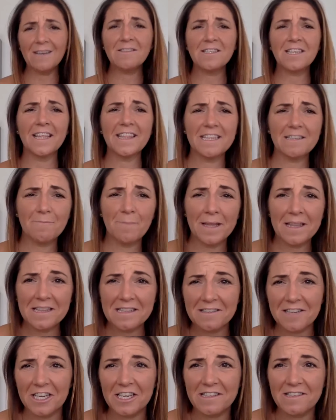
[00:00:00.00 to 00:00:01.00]
Sounds like this month
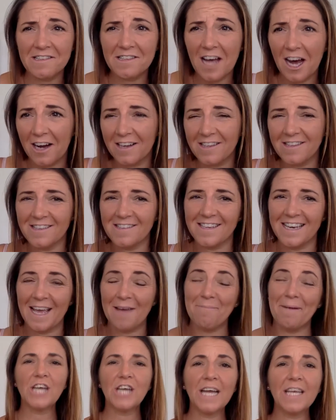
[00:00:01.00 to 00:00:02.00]
is going to suck, doesn't
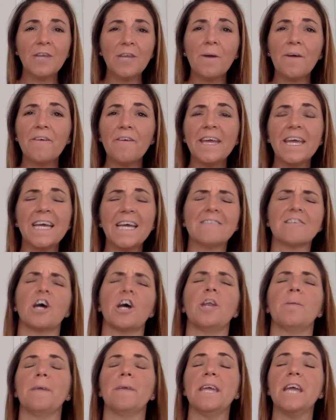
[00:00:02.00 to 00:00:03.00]
it? January is
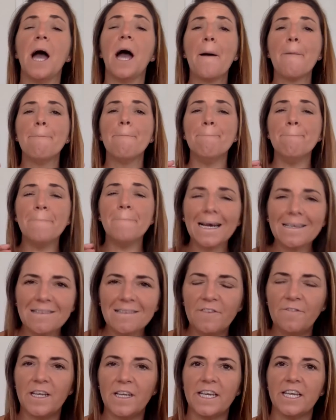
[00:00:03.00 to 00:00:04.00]
going to be
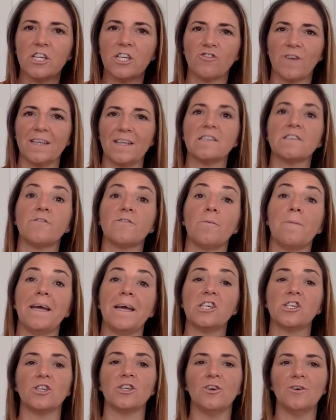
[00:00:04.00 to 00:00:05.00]
massively
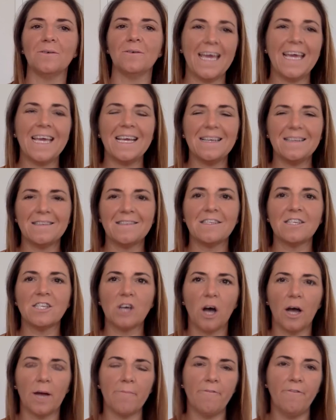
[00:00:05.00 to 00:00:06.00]
transformational. It is the
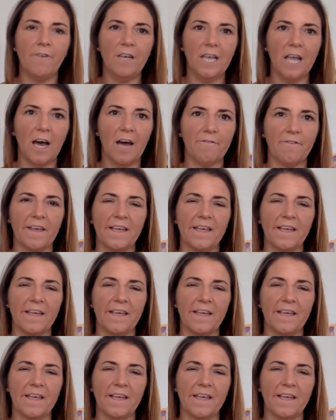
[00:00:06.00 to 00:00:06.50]
time for love.